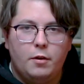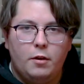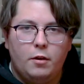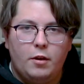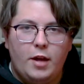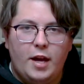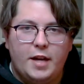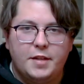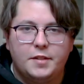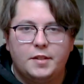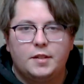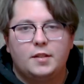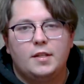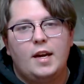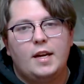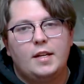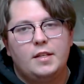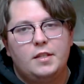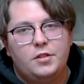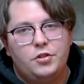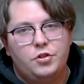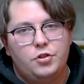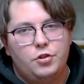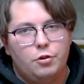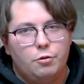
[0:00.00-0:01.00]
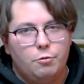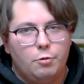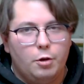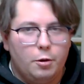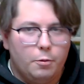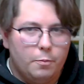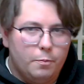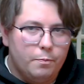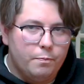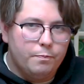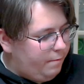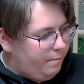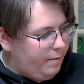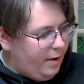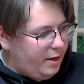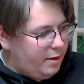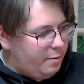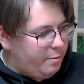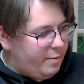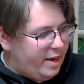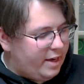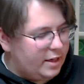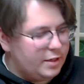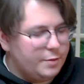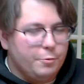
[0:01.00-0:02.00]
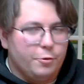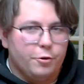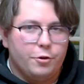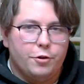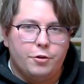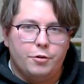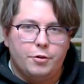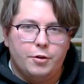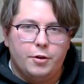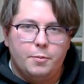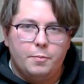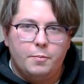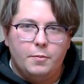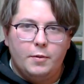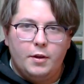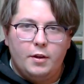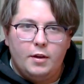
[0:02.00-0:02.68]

Classic 90s duo. Fighting Max Mercury.